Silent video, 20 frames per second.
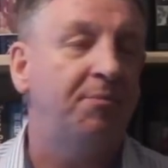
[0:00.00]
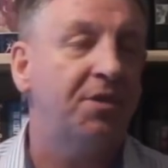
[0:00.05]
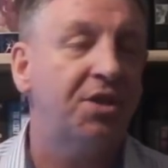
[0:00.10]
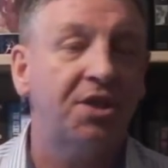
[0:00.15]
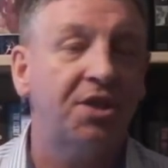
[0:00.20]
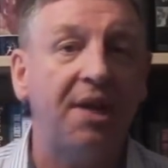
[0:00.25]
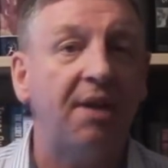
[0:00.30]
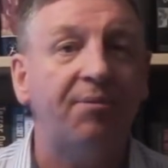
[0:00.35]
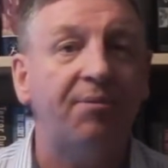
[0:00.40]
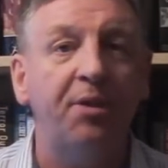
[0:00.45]

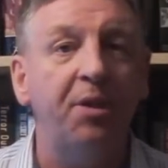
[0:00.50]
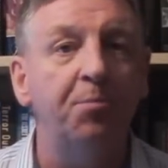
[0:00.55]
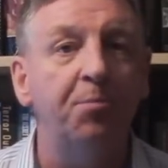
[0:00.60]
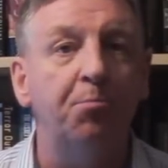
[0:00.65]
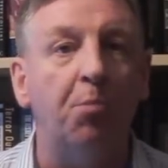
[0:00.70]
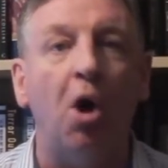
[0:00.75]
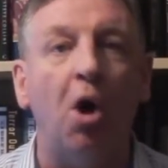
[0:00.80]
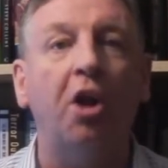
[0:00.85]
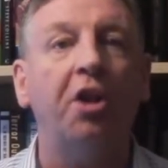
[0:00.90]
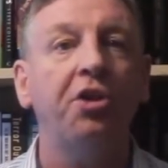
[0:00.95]
Stephen
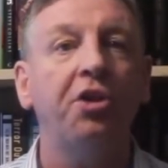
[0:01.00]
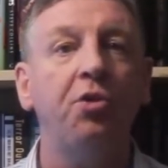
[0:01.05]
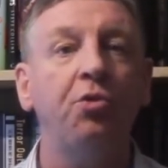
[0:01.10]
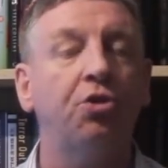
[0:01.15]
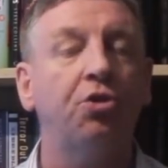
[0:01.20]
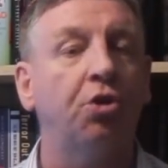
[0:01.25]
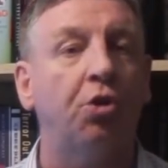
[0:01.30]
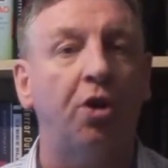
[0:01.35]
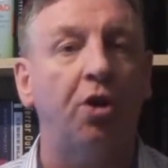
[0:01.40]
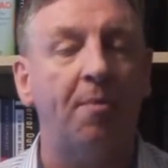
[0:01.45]
Molyneux
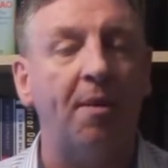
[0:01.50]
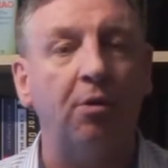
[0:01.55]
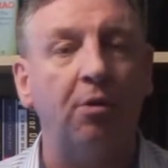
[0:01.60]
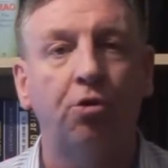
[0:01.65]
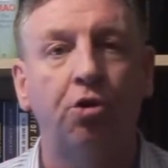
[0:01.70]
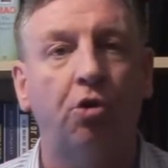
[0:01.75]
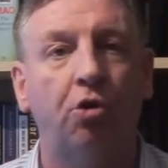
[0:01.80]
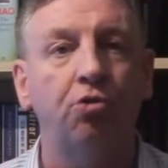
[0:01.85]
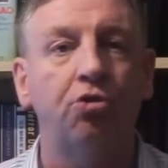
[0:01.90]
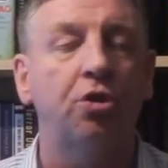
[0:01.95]
talking
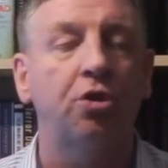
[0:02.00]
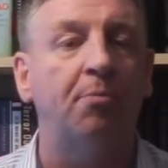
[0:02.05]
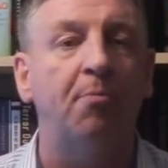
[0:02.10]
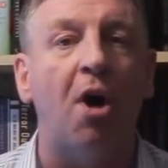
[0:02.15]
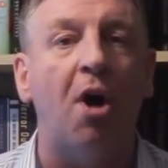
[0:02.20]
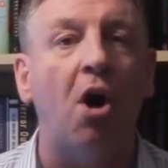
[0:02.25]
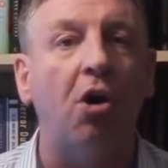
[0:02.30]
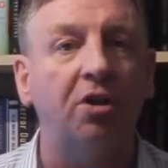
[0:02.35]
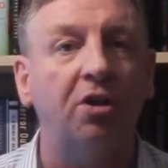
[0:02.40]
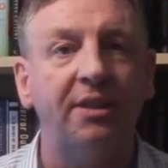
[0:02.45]
about cultural
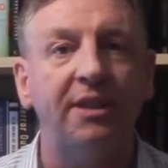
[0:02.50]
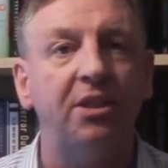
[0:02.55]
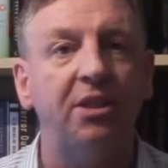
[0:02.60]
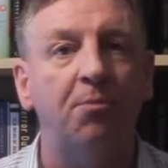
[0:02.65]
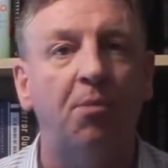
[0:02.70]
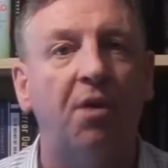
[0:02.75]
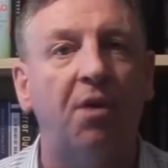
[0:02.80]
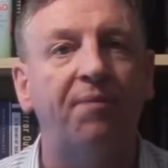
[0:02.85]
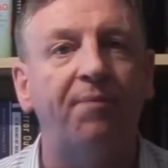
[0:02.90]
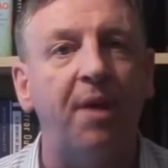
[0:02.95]

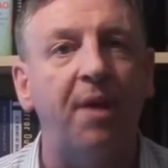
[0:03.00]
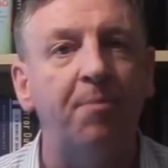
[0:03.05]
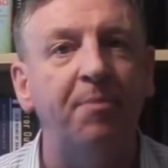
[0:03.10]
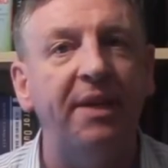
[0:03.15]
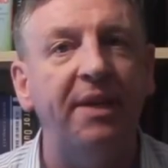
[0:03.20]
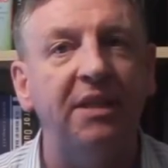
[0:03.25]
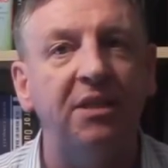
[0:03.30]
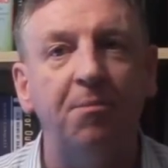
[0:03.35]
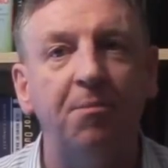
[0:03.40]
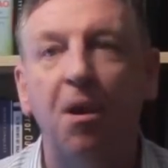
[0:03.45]
Marxism or
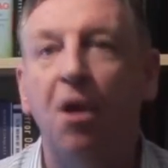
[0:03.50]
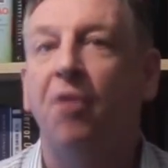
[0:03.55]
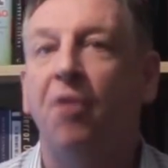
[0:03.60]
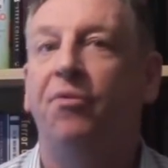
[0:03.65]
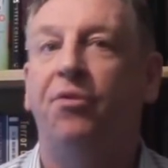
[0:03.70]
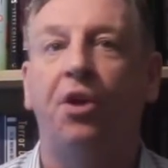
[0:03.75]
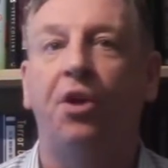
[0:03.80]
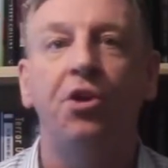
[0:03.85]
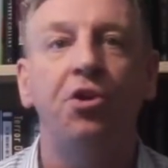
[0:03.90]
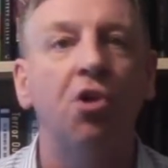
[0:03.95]
feminism.
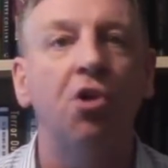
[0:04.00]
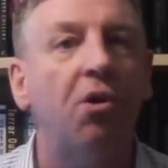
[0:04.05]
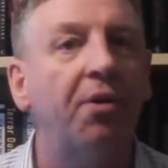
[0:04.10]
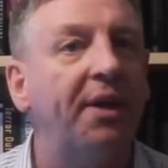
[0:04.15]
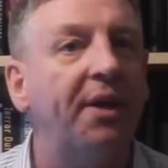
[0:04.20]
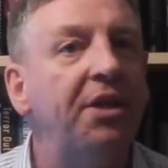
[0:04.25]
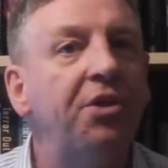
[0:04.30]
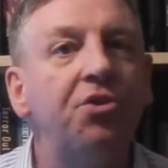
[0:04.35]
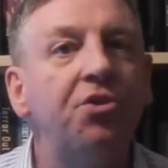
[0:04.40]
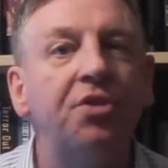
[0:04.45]
They're not
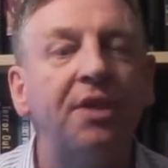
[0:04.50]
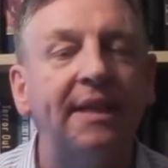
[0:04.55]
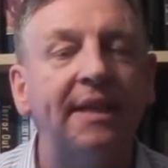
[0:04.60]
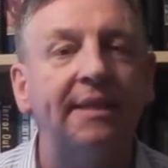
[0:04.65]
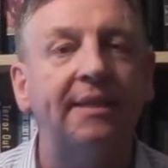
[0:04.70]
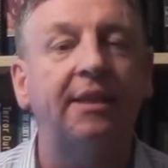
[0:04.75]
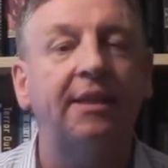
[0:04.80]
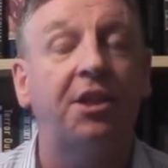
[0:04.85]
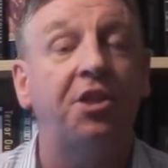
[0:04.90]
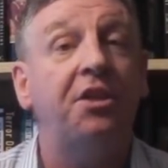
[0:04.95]

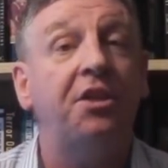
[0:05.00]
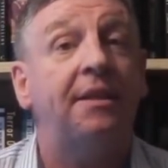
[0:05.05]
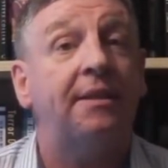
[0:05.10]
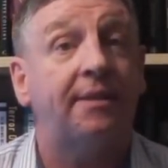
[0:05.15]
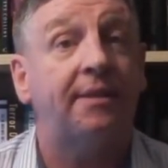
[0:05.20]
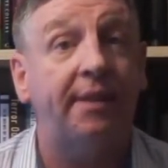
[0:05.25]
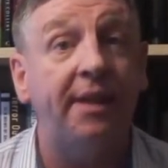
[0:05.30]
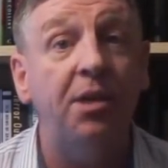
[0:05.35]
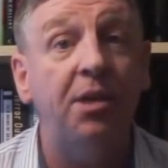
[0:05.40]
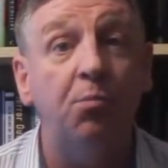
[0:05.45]
interested. Can you
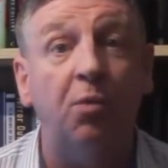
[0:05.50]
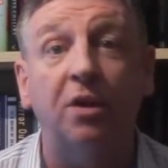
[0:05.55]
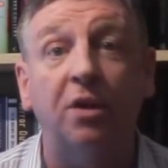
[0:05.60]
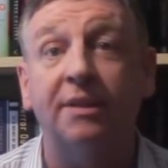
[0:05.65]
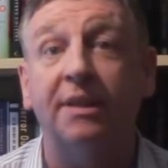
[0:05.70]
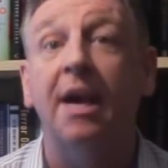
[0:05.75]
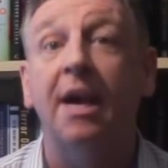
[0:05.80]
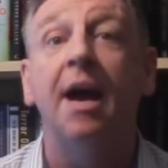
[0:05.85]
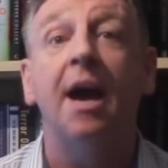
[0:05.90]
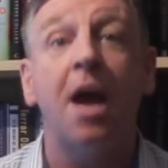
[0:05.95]
see
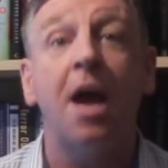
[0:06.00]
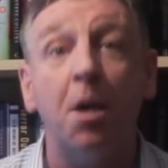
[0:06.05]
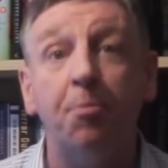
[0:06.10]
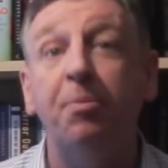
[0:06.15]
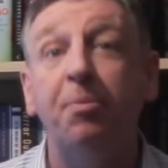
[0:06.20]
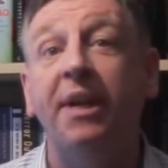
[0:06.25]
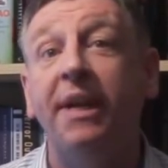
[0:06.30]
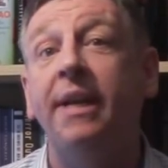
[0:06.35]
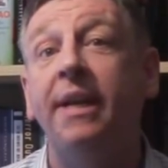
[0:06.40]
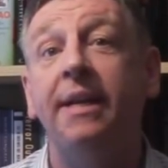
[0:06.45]
what's
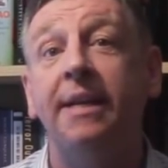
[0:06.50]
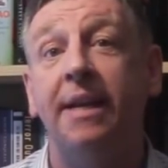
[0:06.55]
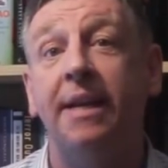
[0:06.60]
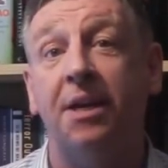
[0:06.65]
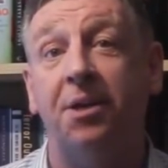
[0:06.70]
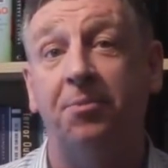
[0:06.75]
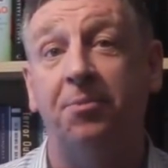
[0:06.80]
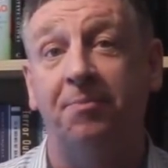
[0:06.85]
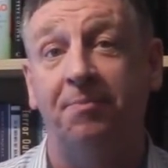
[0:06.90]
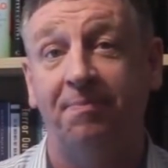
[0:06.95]
happening
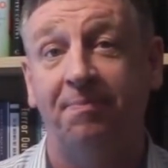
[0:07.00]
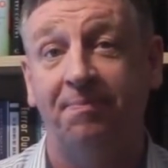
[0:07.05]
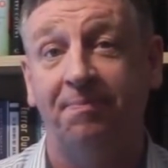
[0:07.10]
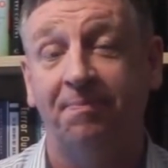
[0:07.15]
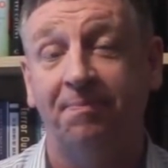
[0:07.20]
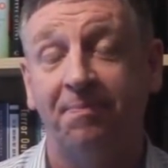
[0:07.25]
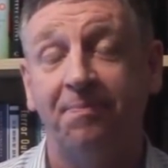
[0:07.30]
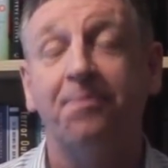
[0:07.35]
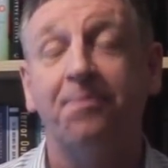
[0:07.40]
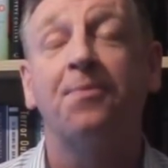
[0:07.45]
now?
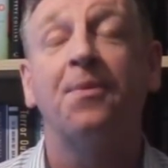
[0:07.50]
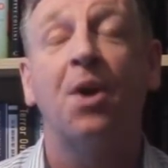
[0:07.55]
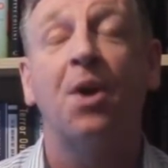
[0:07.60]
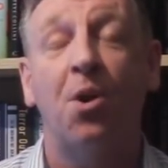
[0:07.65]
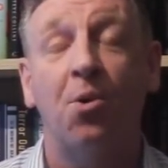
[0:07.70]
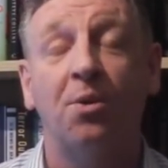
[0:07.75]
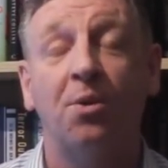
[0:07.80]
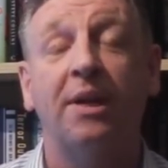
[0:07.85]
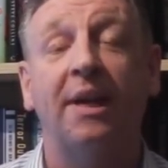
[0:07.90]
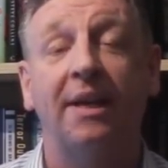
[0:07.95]

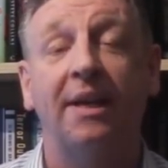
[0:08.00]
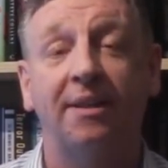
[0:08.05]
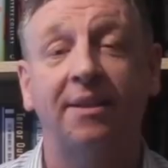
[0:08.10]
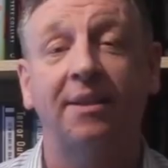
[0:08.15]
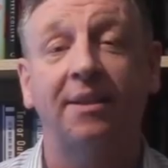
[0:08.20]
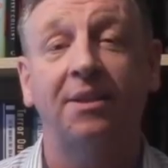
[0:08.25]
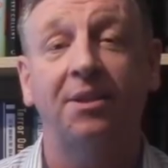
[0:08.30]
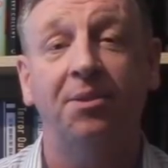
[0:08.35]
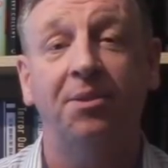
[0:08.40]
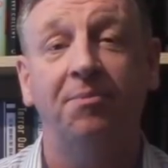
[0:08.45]
Okay,
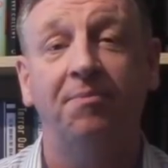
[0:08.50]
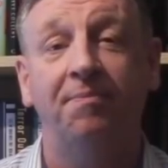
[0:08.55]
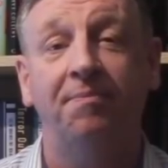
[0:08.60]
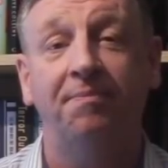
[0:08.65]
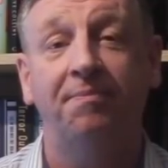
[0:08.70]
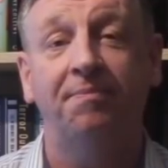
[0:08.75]
thank you.